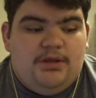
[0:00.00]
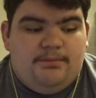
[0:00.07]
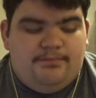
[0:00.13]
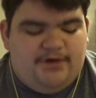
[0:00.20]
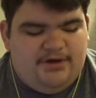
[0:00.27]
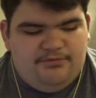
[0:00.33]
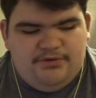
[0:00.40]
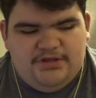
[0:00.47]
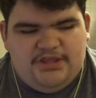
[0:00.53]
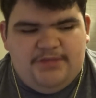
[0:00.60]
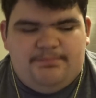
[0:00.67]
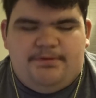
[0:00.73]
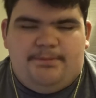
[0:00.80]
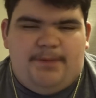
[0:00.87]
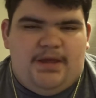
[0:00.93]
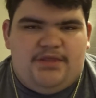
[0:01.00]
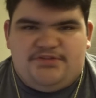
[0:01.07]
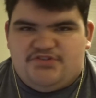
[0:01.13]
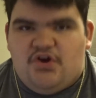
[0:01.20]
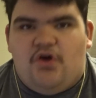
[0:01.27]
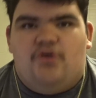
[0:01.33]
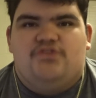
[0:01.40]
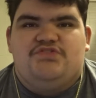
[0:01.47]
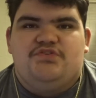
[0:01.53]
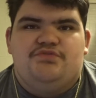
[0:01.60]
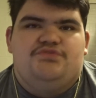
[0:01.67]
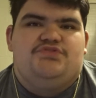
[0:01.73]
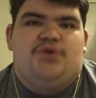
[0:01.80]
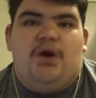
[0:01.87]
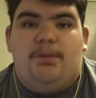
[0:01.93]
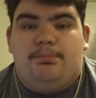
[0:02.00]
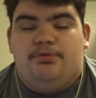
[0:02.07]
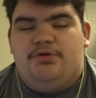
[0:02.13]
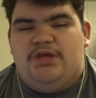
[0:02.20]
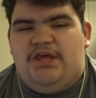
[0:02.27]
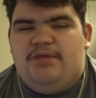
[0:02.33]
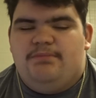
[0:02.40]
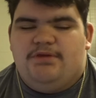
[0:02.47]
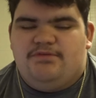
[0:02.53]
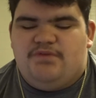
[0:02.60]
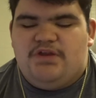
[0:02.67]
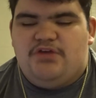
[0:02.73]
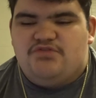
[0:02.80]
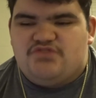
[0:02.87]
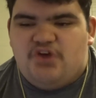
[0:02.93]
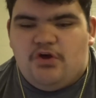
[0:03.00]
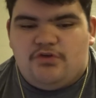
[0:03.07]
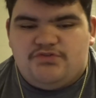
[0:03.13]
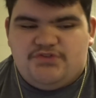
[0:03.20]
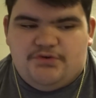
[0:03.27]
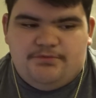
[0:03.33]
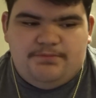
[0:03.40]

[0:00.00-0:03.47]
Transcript: but I want to keep it a balance also to upload gaming videos also,